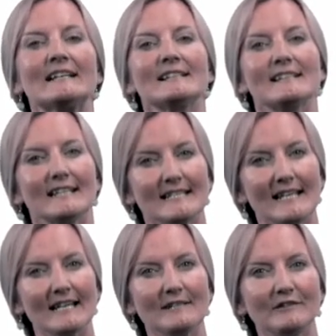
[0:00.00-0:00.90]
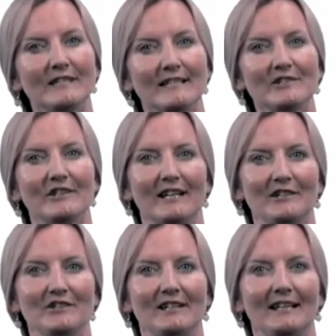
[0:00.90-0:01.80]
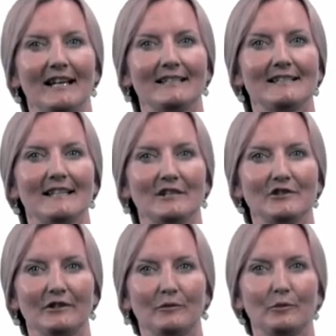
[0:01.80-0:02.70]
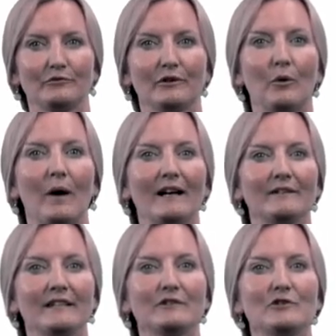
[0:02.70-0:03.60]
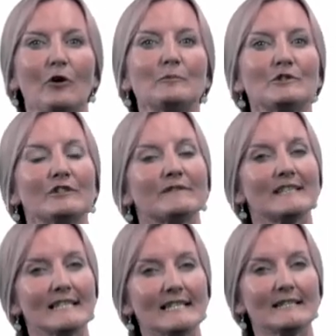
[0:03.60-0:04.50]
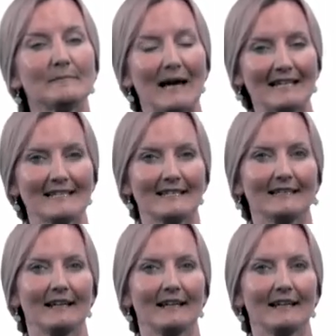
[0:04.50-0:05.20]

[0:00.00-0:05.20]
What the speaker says: successful internationalisation will require the adoption of systematic